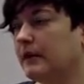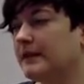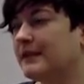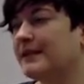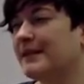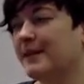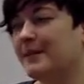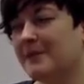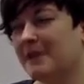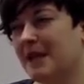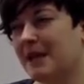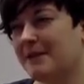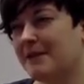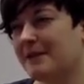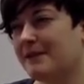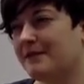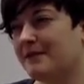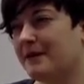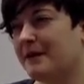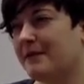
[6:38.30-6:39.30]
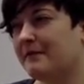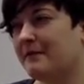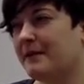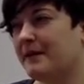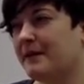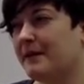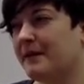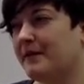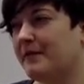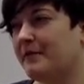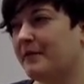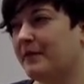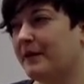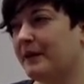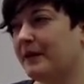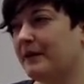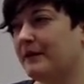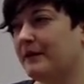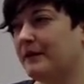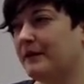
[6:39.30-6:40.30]
sometimes it's right away,
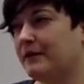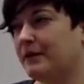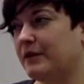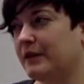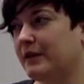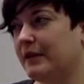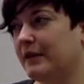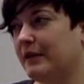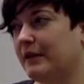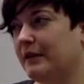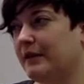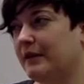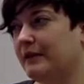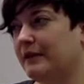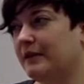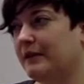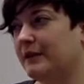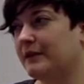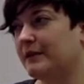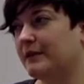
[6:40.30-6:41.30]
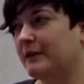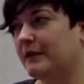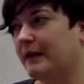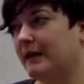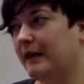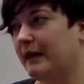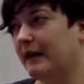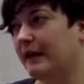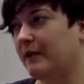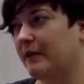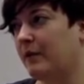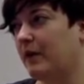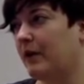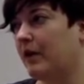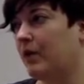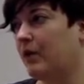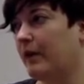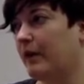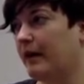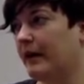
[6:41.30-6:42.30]
but usually it's when I walk
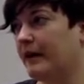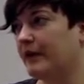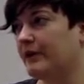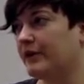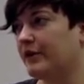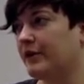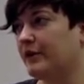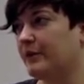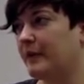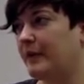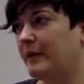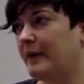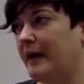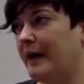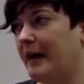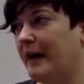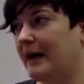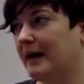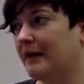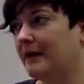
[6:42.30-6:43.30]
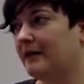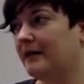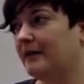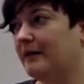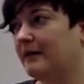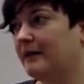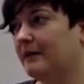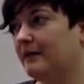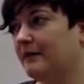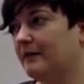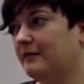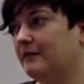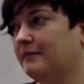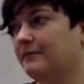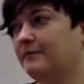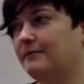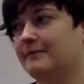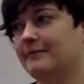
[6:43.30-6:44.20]
away or turn my back. Come